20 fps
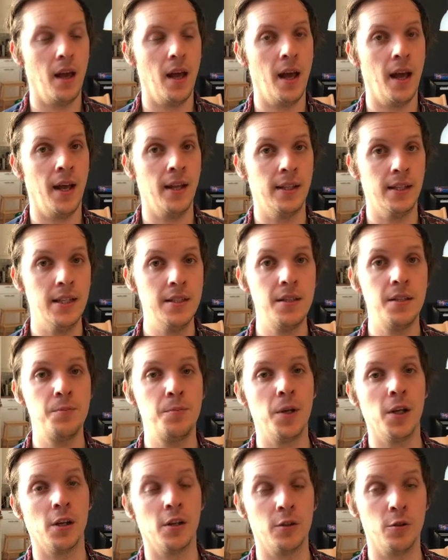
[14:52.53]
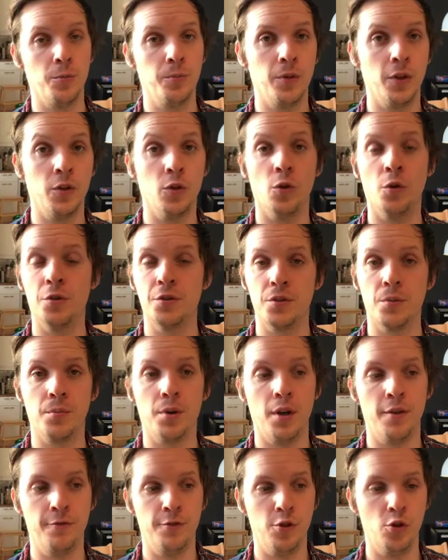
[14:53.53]
And this is being adopted also
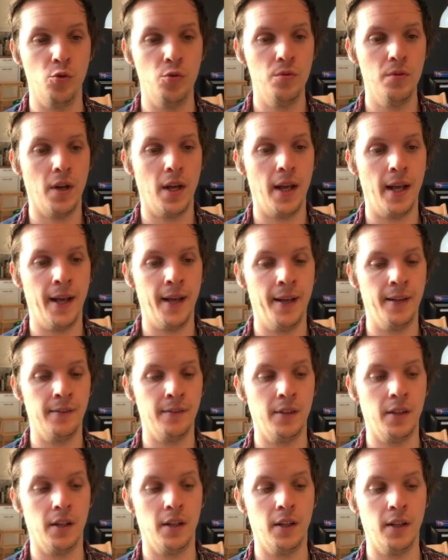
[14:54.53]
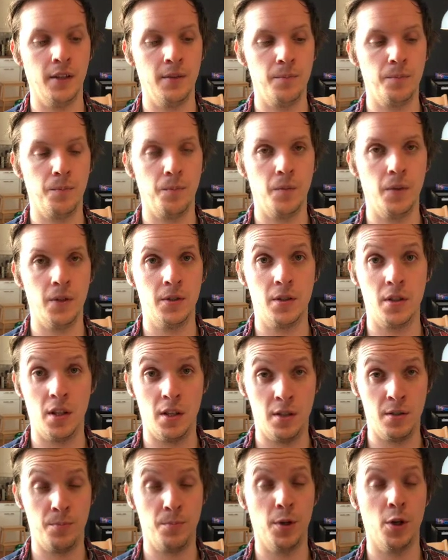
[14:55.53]
by Vue, and it it
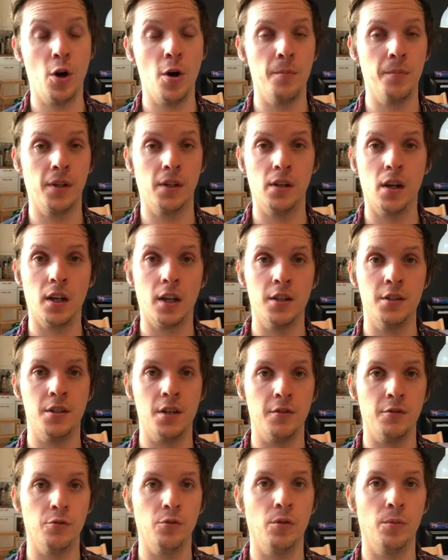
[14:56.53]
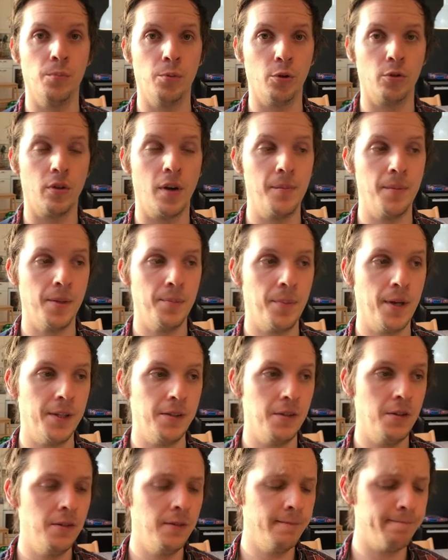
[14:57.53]
is becoming like a general programming
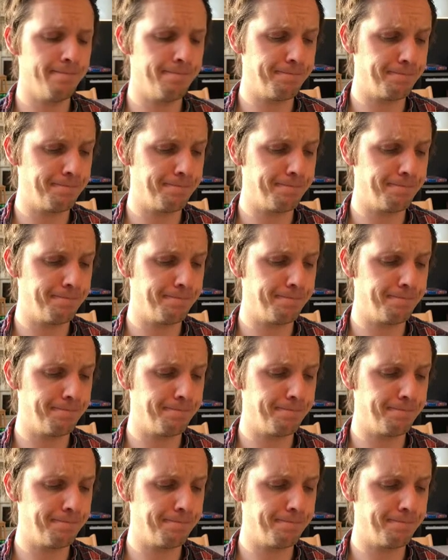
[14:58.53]
pattern,